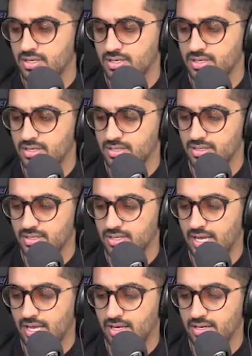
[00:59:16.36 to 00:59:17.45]
Uh,
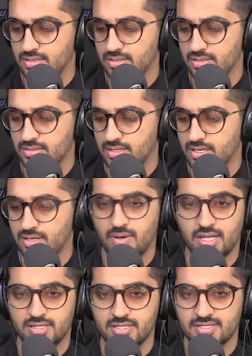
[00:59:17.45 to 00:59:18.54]
and uh, I had no
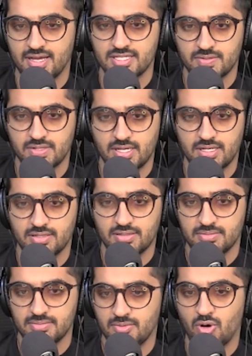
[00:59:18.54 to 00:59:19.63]
idea these guys were like
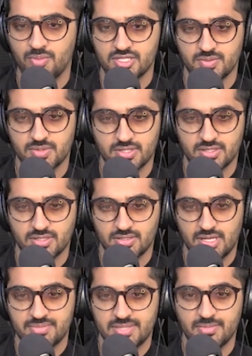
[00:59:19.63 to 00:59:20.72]
homies with uh,
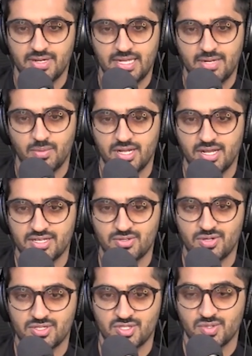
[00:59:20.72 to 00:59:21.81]
M C Mawali. And one day I
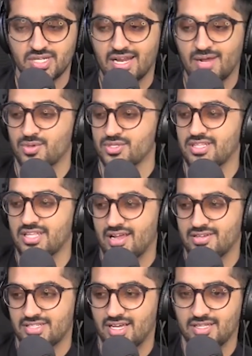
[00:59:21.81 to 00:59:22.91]
saw a story and I wasn't there. I
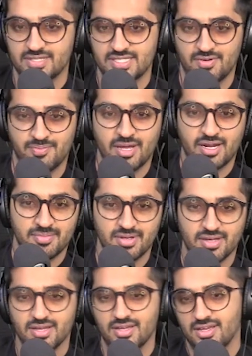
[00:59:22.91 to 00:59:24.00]
was like, otherwise I would have met him.
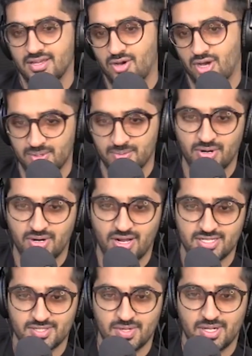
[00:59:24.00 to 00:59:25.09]
got him on the podcast
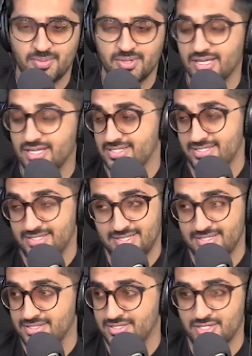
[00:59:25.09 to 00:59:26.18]
yeah. as well. But yeah, it's
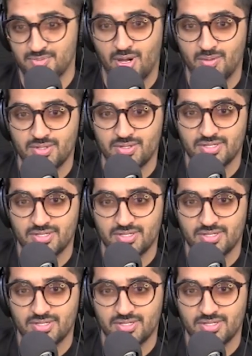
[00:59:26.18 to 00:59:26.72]
it's just a small He's world.